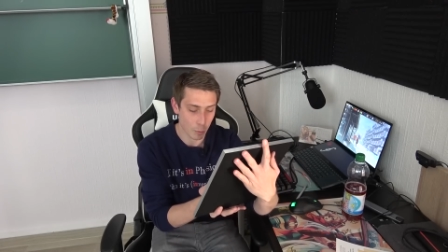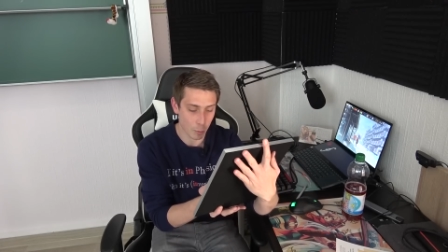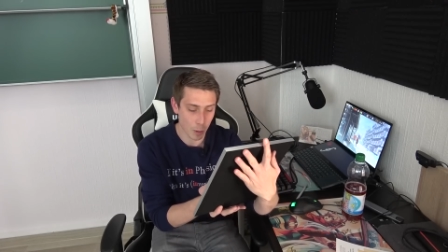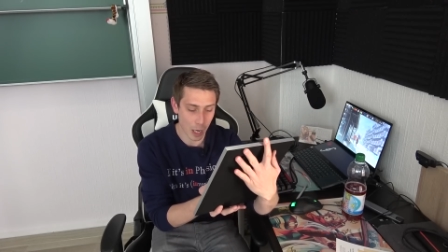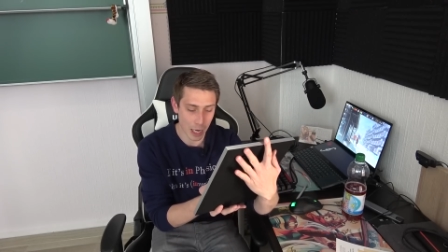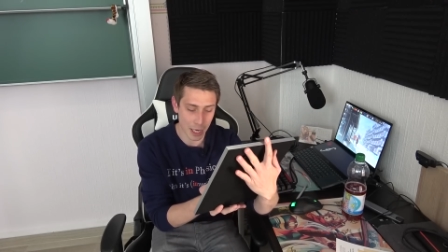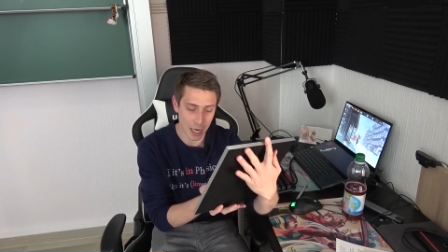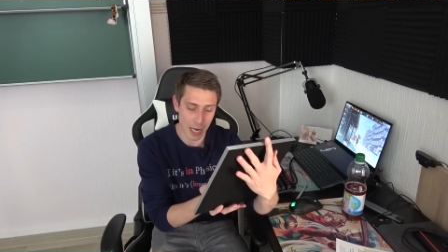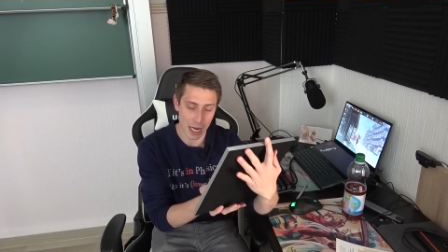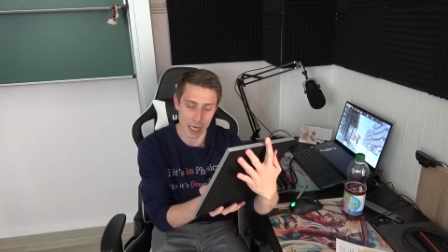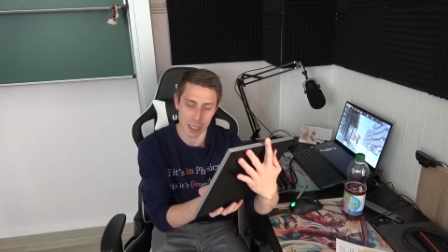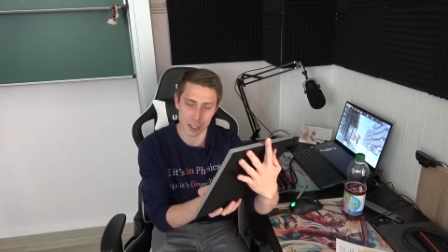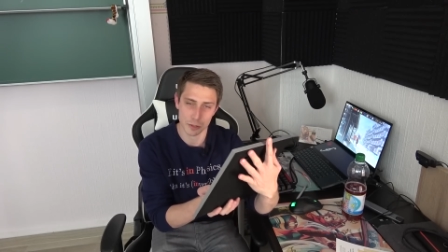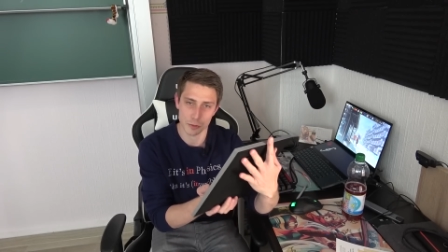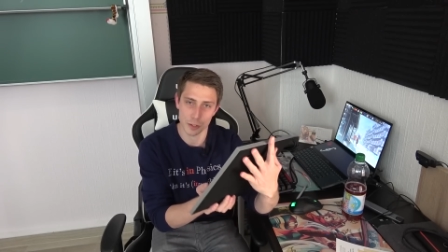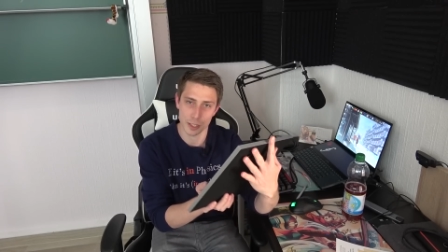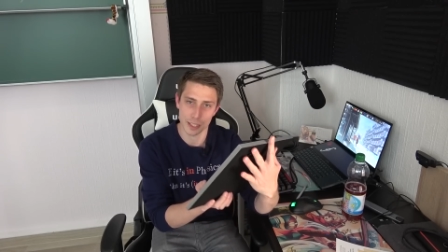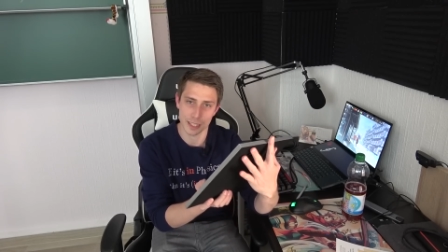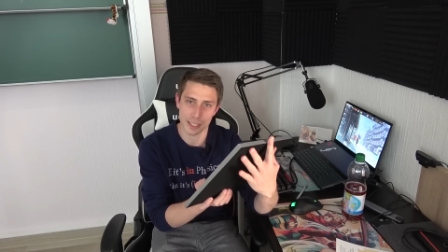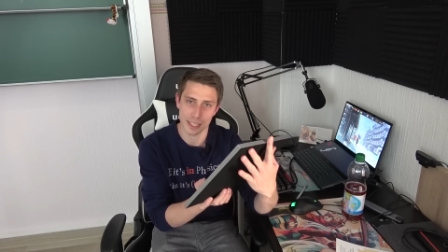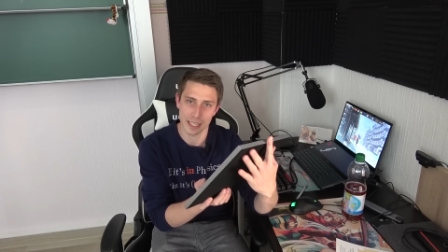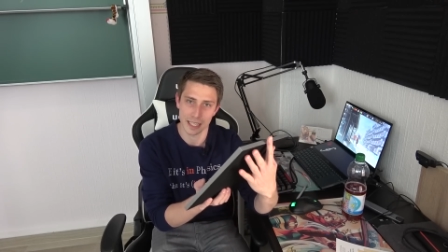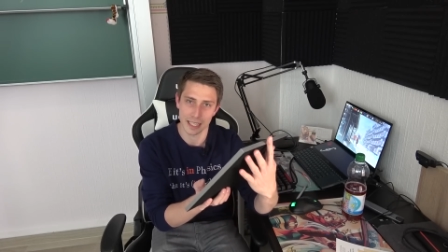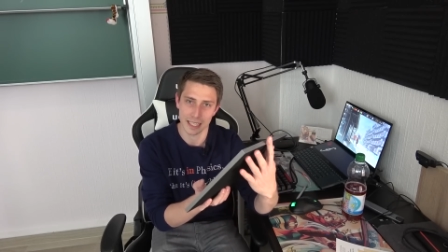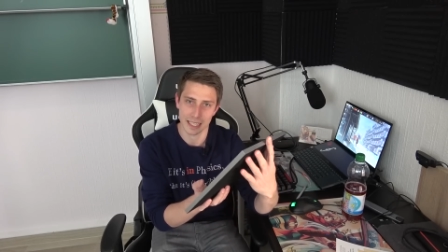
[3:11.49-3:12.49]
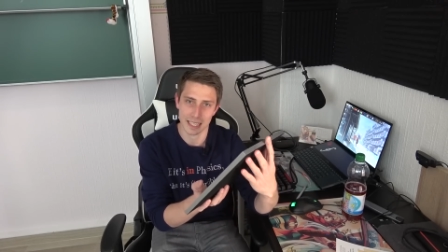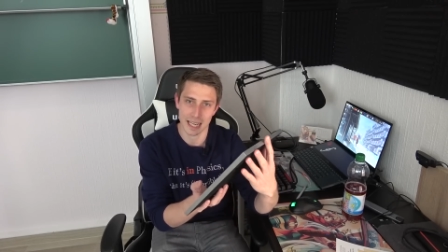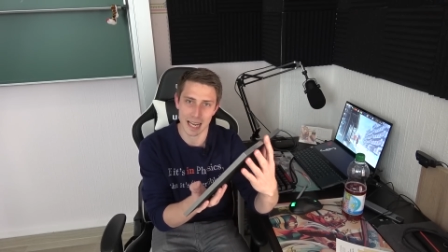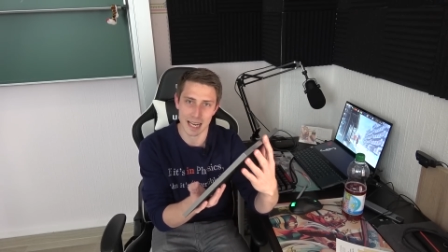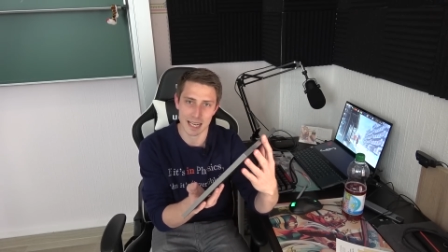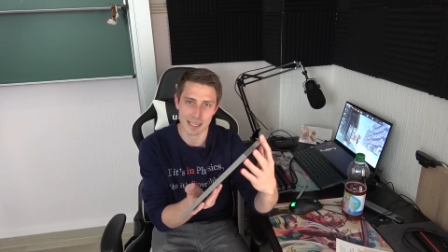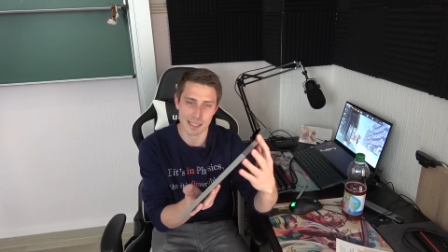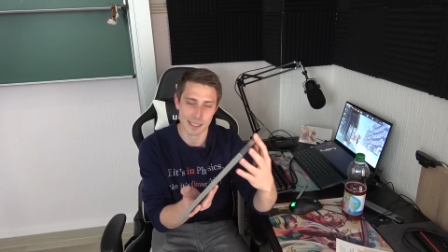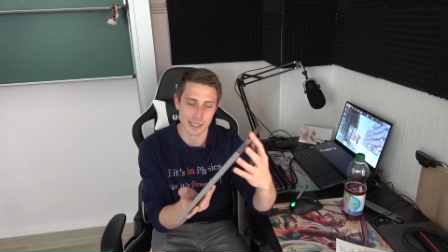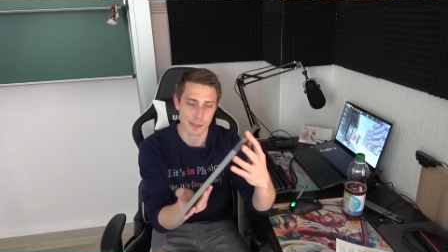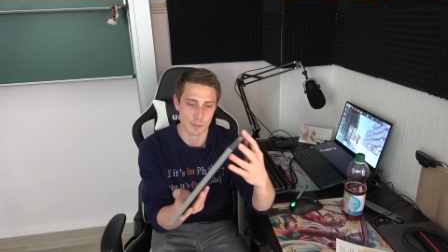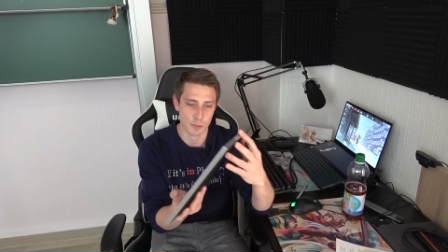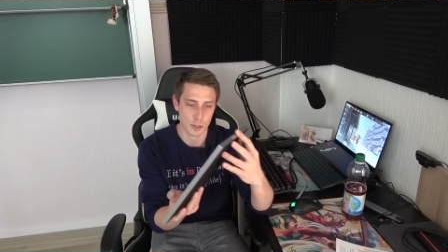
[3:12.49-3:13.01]

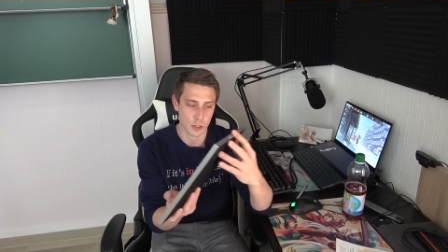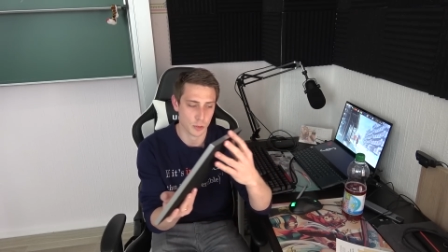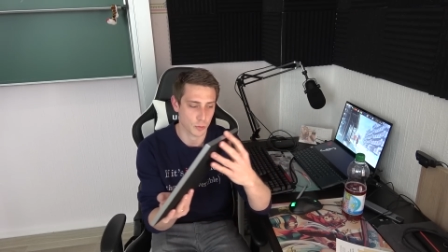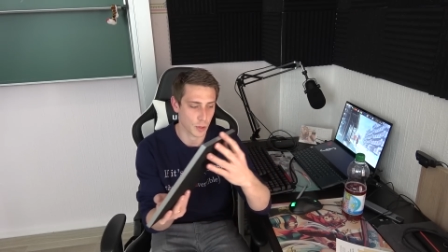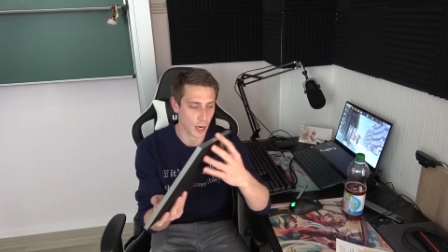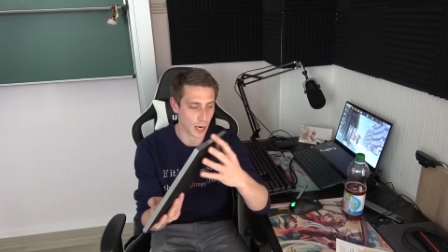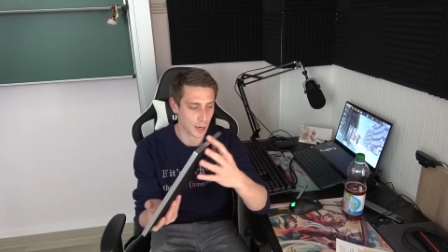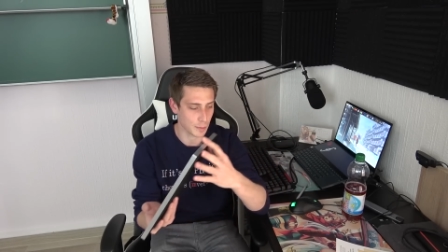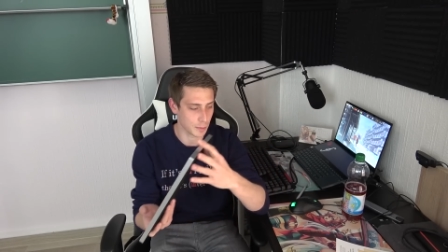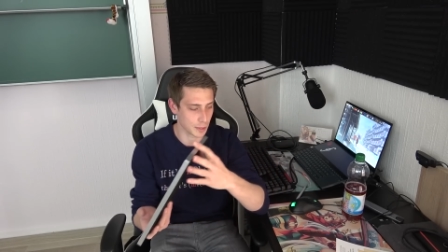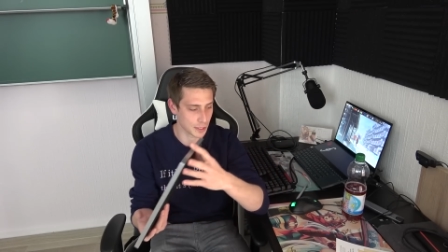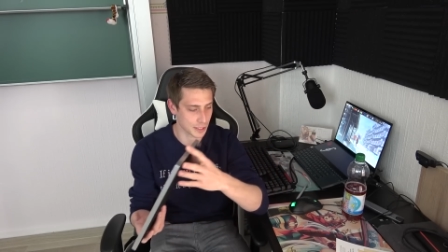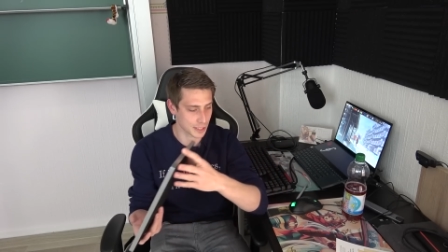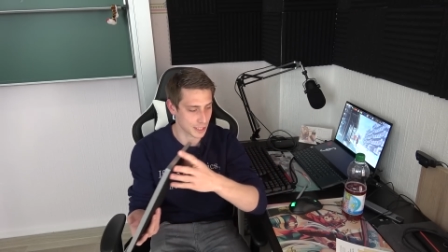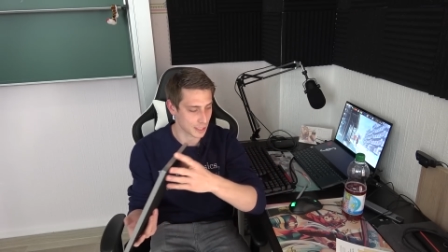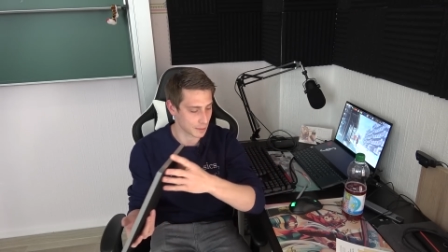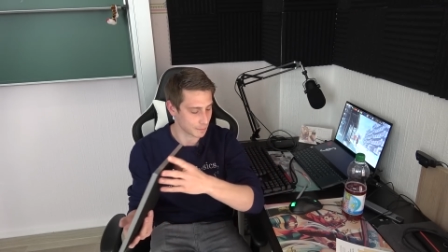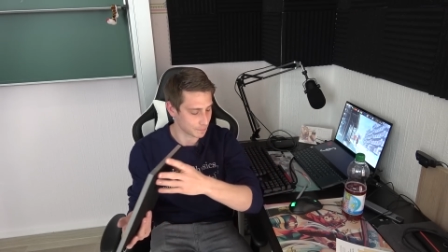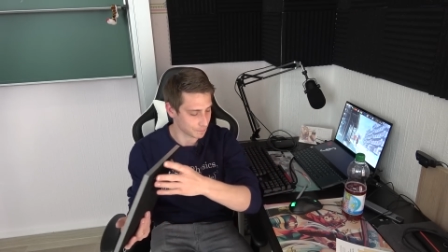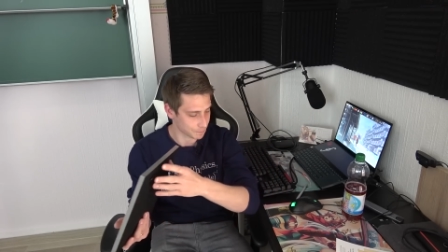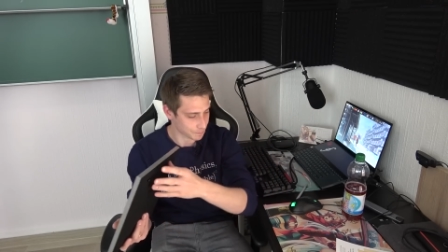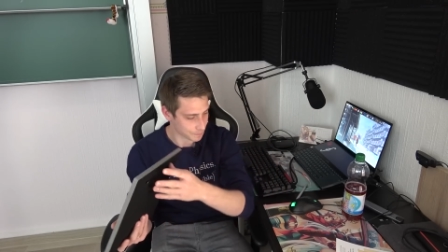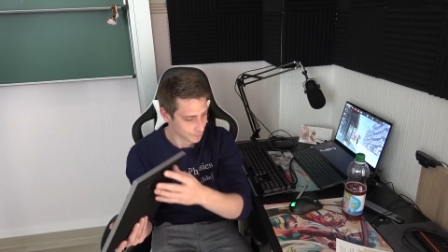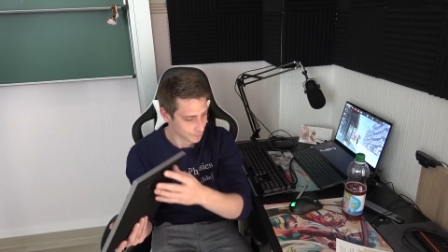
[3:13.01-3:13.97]
100k subscribers.